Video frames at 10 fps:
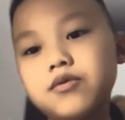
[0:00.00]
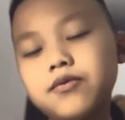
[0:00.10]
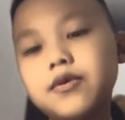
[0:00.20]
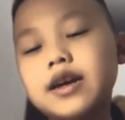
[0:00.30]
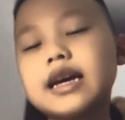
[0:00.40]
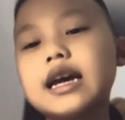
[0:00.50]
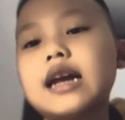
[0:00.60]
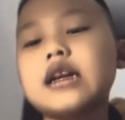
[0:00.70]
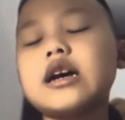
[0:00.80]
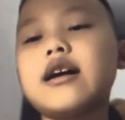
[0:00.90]
we
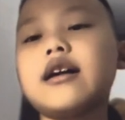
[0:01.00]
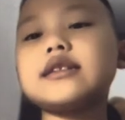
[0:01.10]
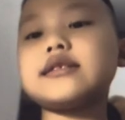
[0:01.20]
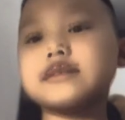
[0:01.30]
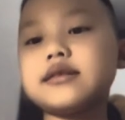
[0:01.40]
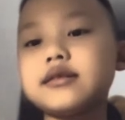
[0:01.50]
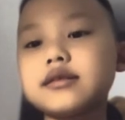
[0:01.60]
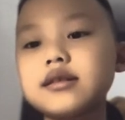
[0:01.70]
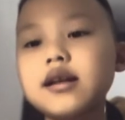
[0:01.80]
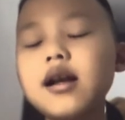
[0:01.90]
cannot
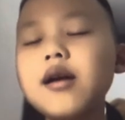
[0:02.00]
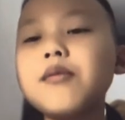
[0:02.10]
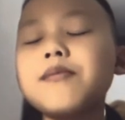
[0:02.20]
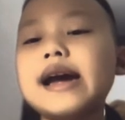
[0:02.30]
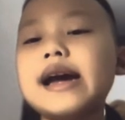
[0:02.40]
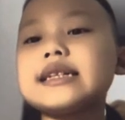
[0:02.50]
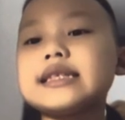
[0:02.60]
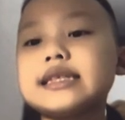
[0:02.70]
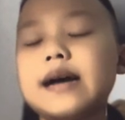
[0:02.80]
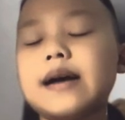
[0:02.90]
bend
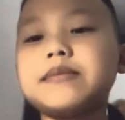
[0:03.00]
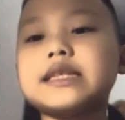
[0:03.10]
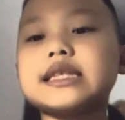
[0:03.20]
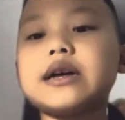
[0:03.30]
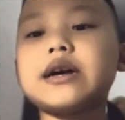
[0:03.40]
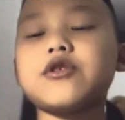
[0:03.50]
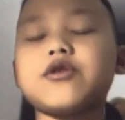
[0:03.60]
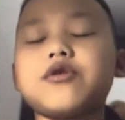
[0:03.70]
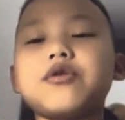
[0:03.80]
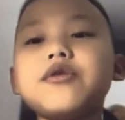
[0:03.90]
some material.
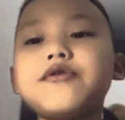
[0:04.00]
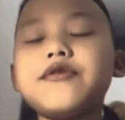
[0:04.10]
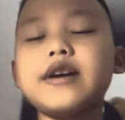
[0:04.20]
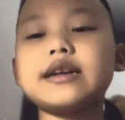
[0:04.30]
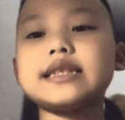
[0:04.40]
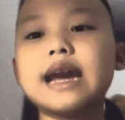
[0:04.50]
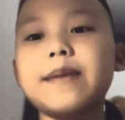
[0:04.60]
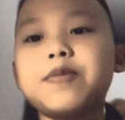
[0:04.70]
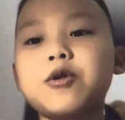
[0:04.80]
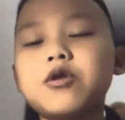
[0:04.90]
For
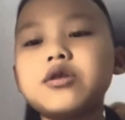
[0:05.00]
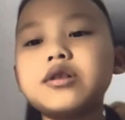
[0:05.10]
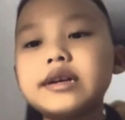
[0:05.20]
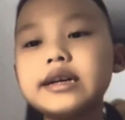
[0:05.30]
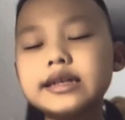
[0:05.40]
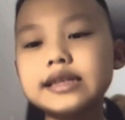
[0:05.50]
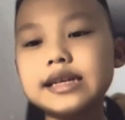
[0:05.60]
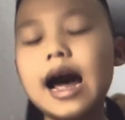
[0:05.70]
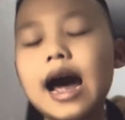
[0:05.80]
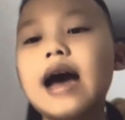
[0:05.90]
example, the
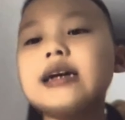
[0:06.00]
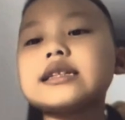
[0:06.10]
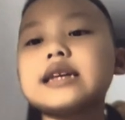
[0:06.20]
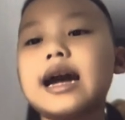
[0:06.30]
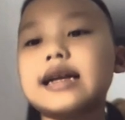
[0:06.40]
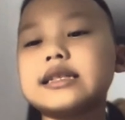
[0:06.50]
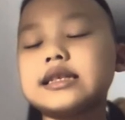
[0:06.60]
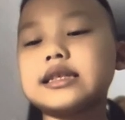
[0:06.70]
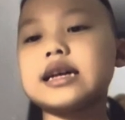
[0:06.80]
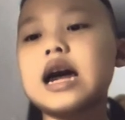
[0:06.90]
axe and
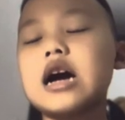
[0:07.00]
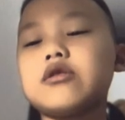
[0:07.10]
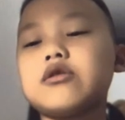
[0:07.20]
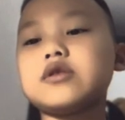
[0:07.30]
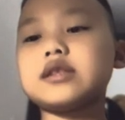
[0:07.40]
the house.